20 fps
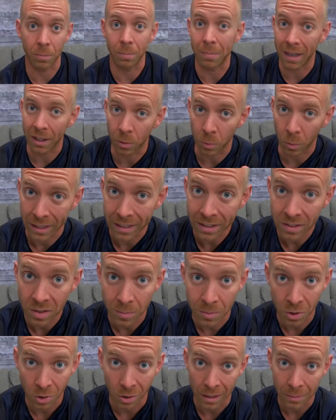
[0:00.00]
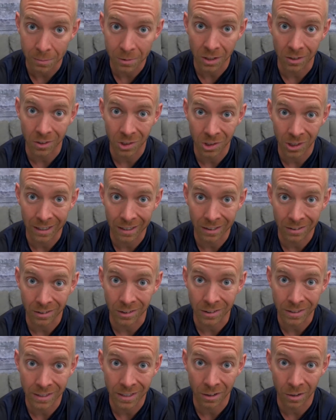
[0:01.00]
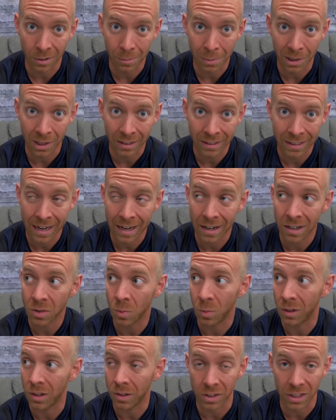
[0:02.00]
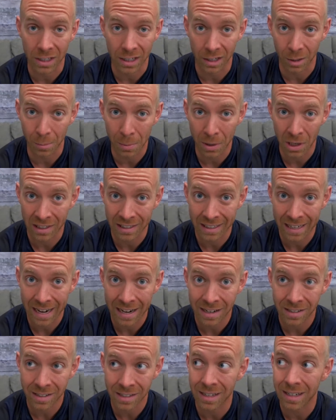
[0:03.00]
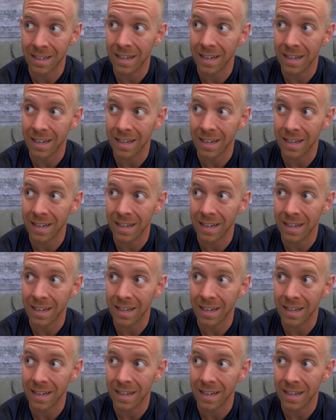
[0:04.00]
By the way, subscribe to the Triathlon Taren podcast, wherever you get your podcast.